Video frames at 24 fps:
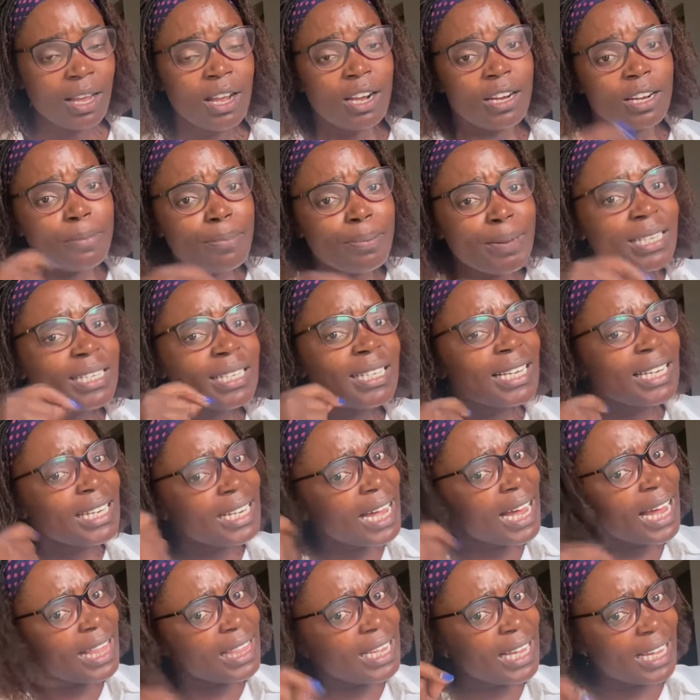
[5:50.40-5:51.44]
replacing
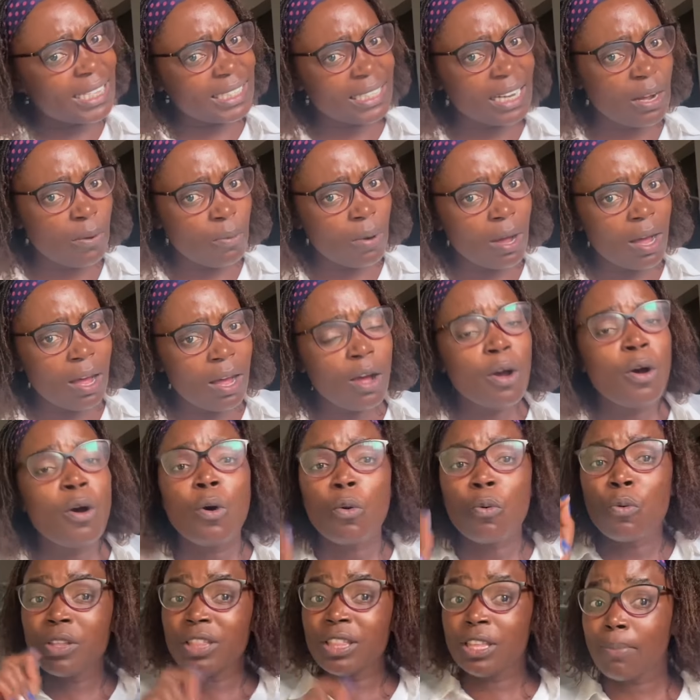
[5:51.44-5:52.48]
Rigathi Gachagua
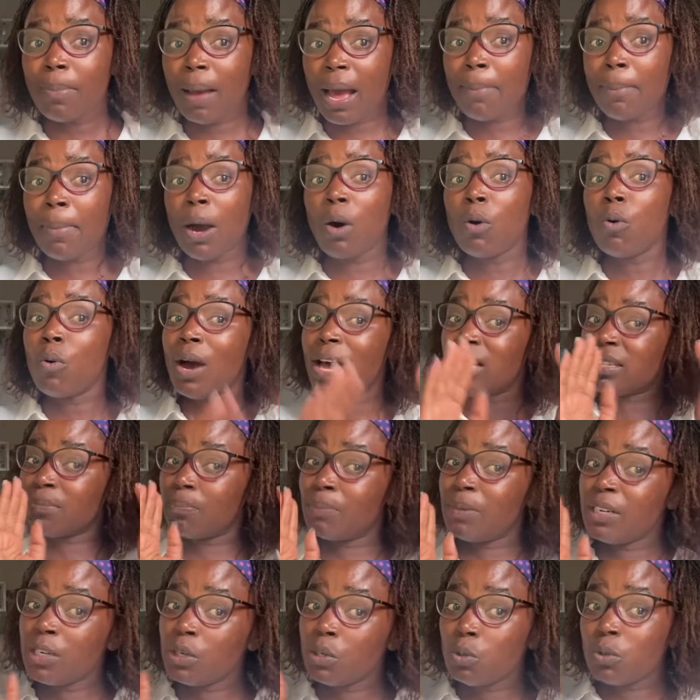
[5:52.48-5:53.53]
with the Baba, who has
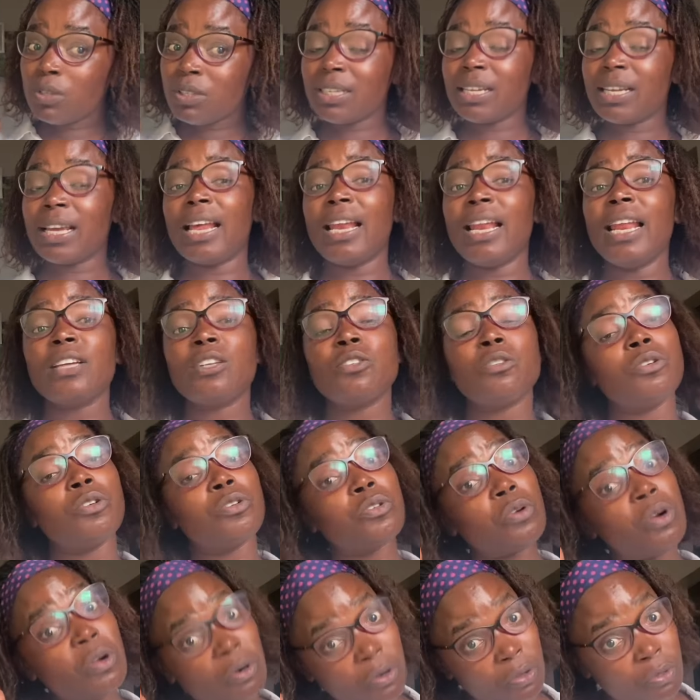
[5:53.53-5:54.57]
been losing elections
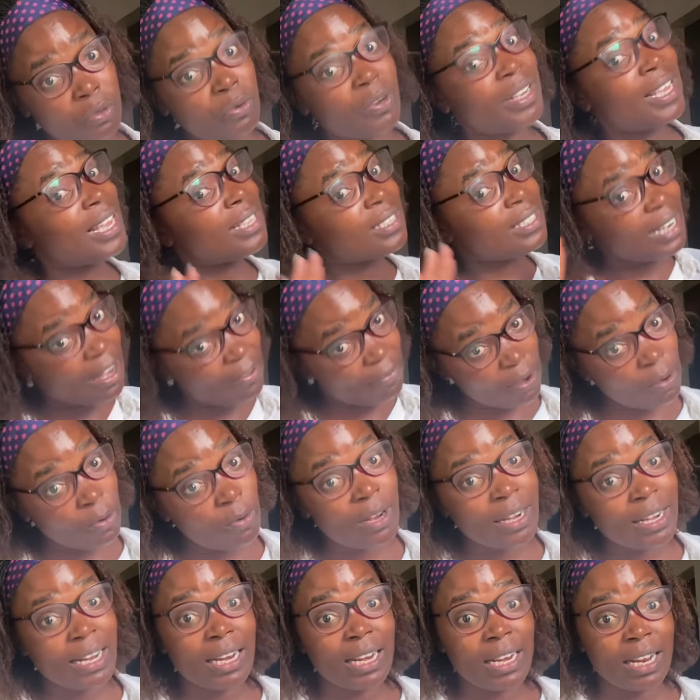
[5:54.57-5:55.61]
all of 3 years, never
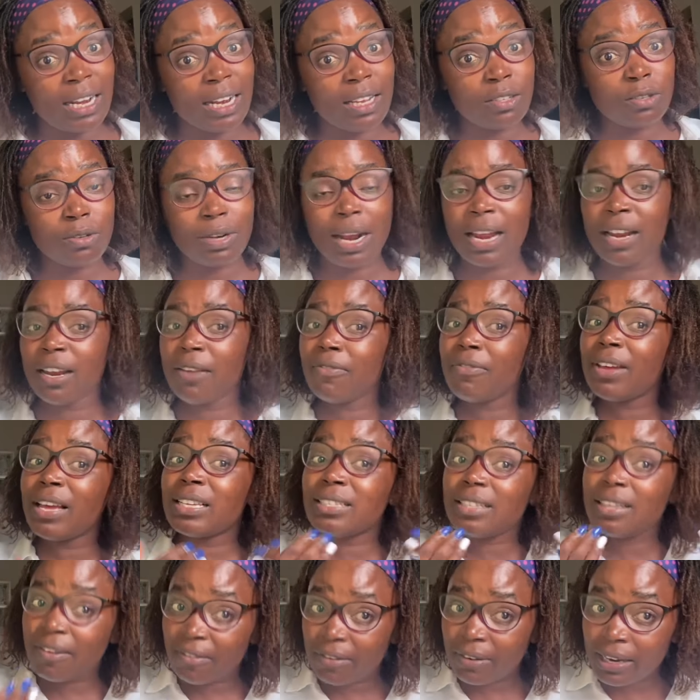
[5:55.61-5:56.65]
won any election. And if he
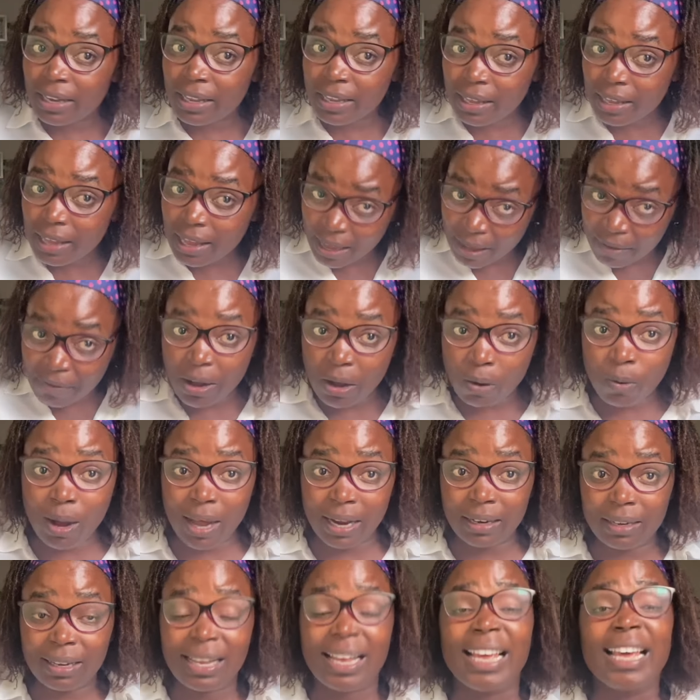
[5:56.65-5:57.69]
has ever
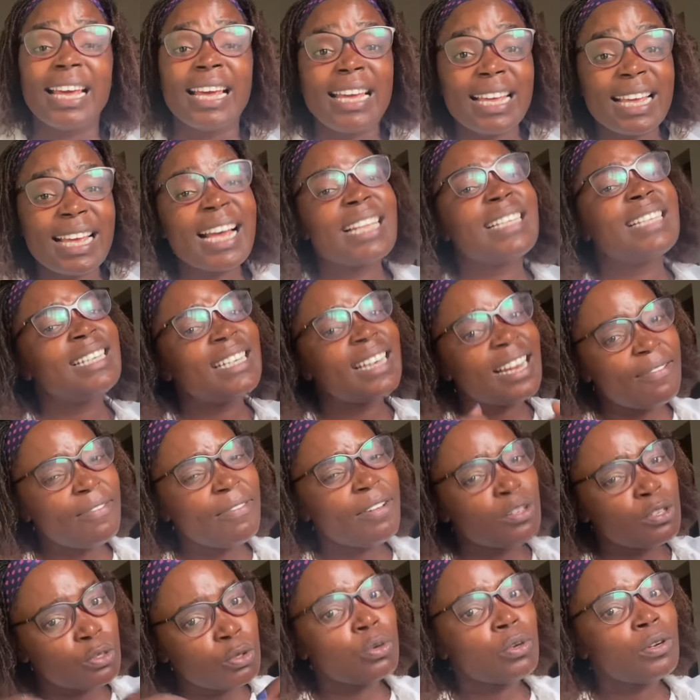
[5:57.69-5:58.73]
won, he has
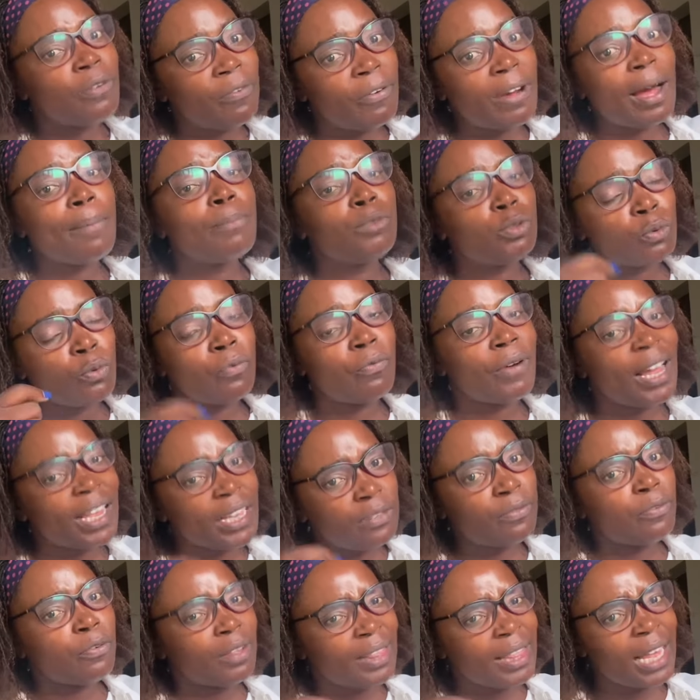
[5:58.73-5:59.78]
never stood firm to fight
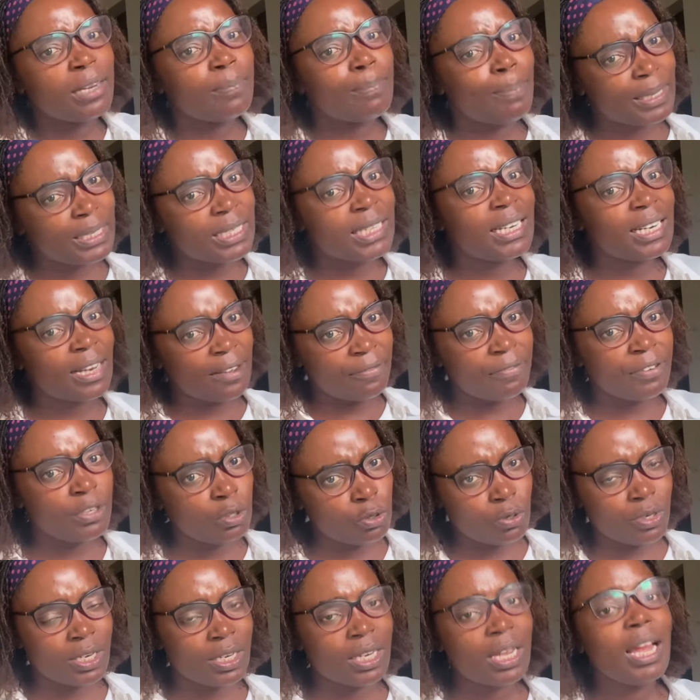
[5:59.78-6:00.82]
for that particular
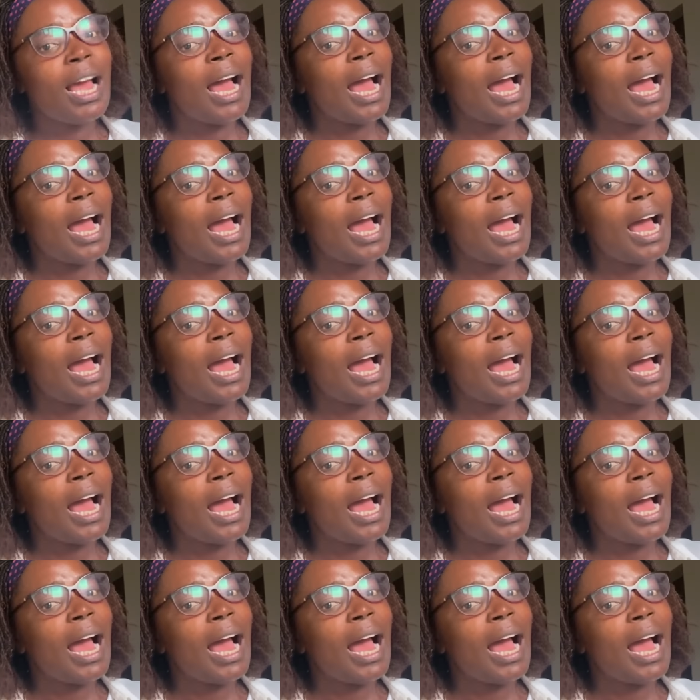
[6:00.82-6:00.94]
victory